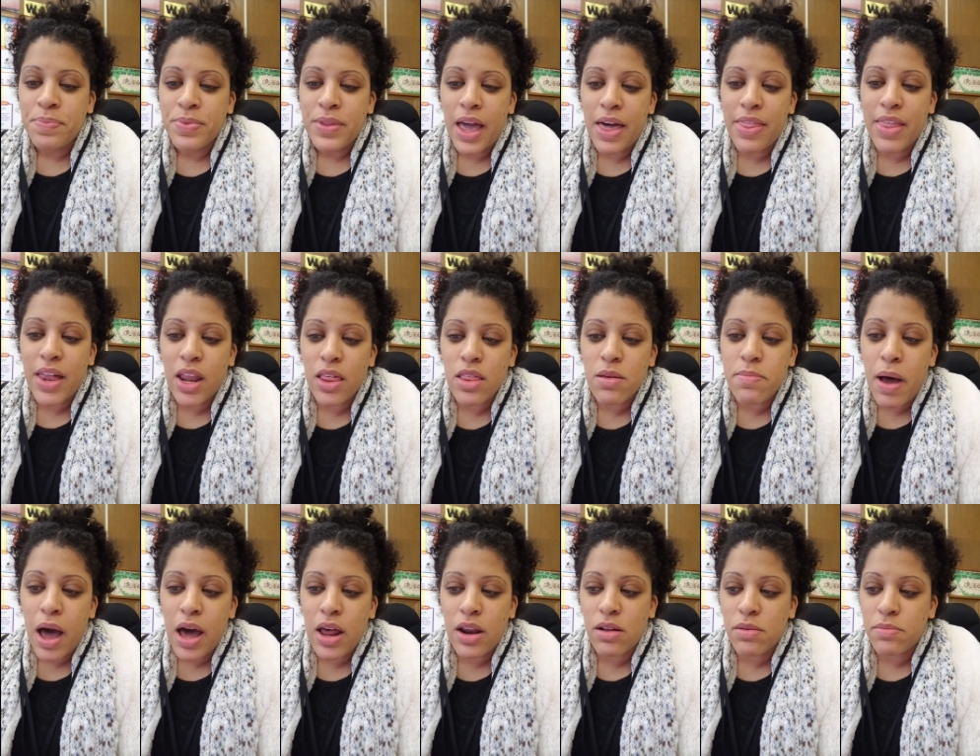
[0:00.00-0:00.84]
And then on the
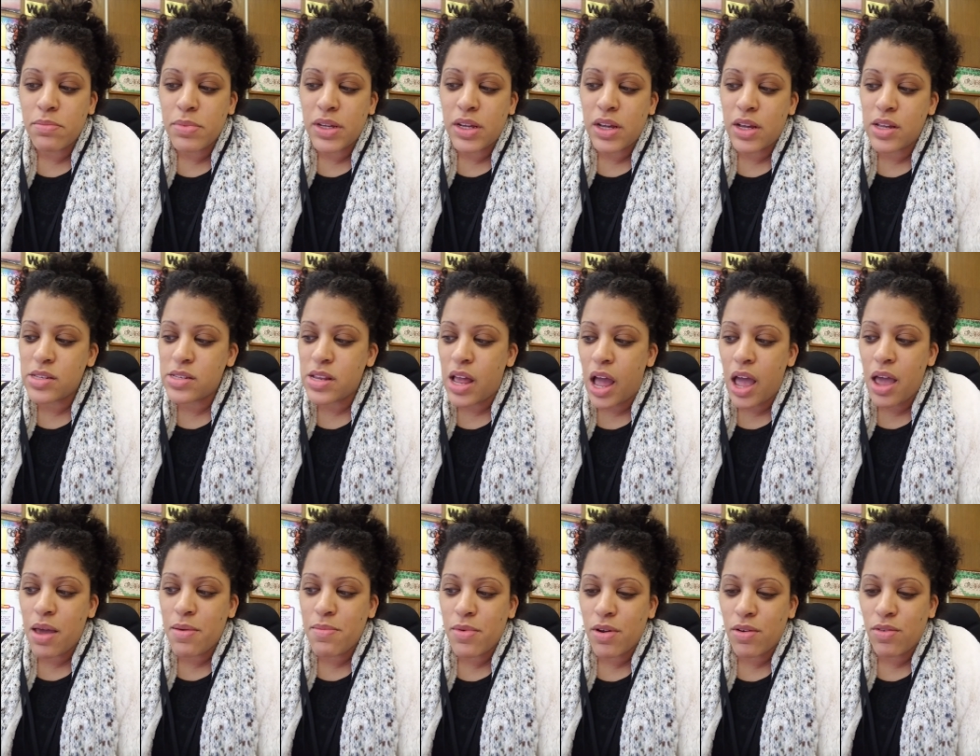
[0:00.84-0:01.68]
bottom, because
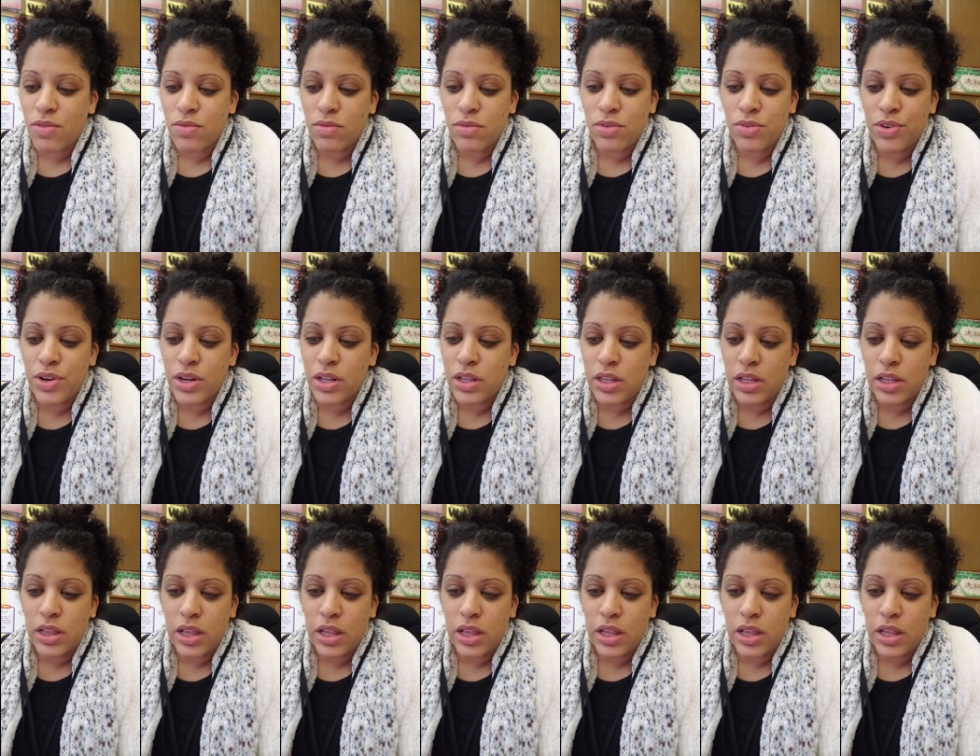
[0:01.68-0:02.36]
I'm really